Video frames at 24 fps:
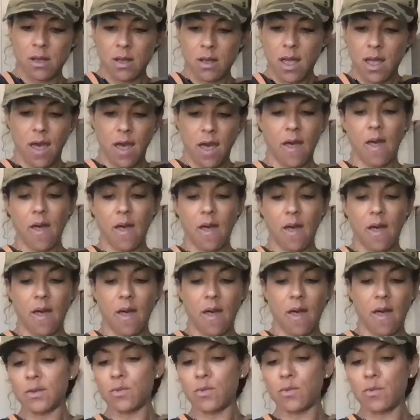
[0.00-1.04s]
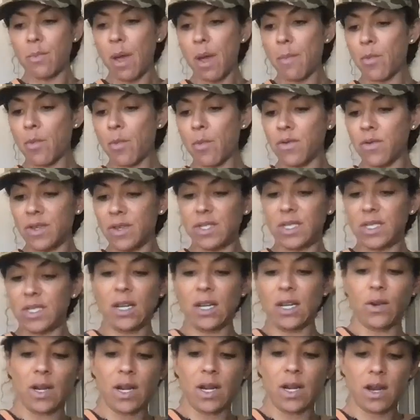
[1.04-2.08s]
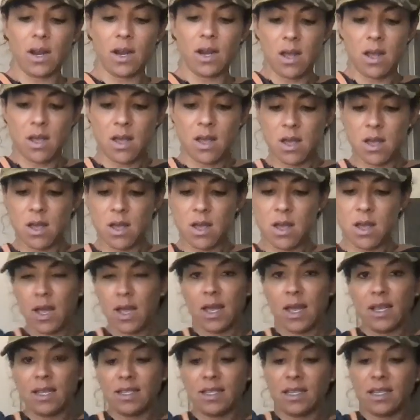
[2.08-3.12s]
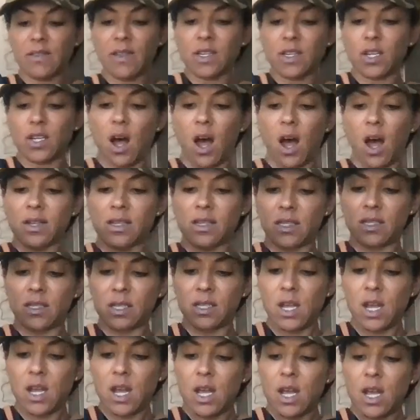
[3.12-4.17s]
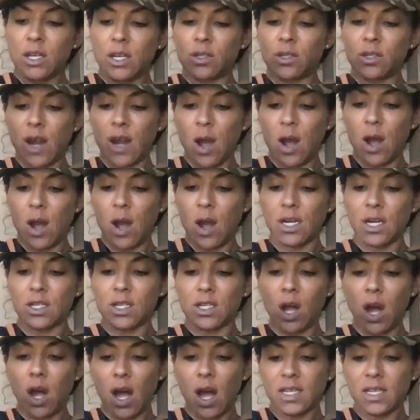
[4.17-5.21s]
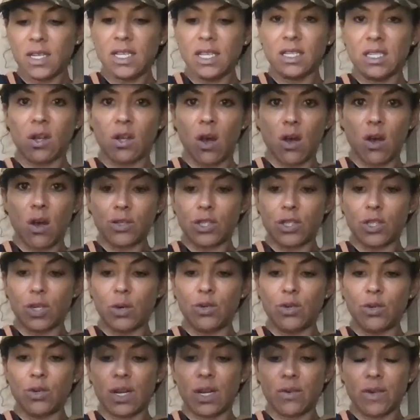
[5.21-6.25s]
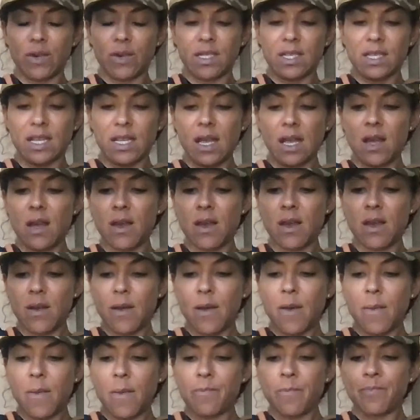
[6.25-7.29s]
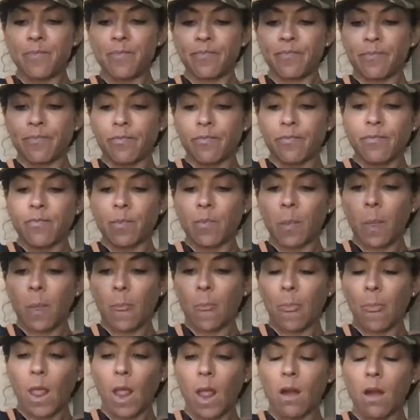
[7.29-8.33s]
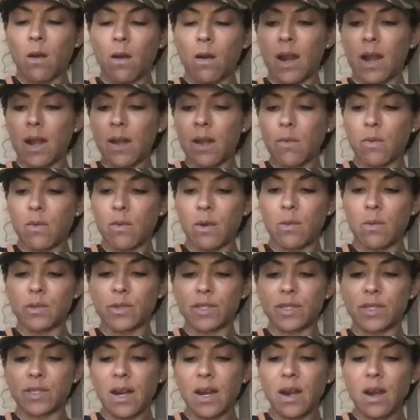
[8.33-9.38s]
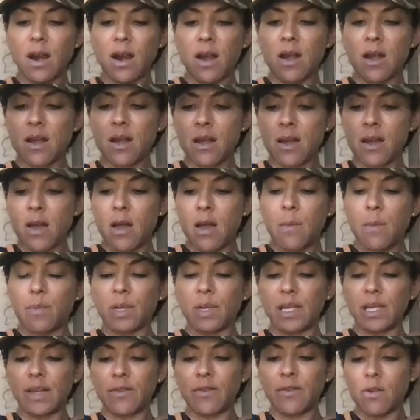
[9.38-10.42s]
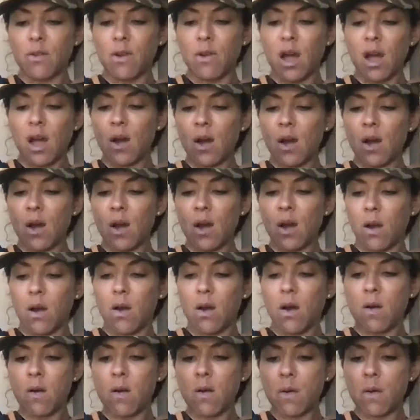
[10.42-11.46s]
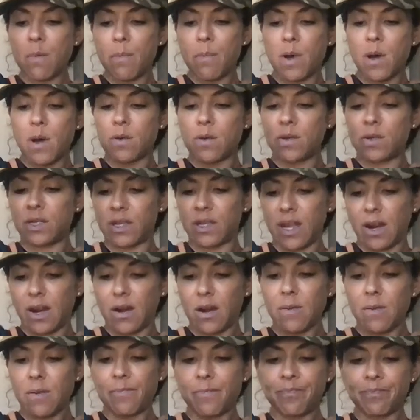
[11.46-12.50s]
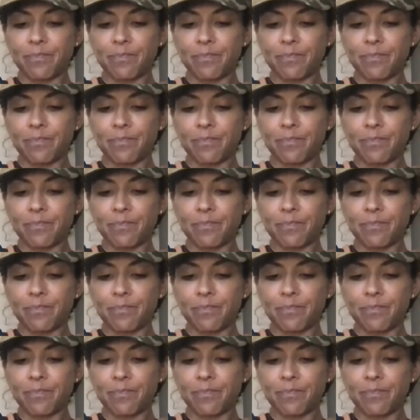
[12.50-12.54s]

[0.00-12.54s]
And remember, the secret is in the toss. So now I'm gonna toss this all so generously. All right, we're almost there. Believe it or not, we are almost there.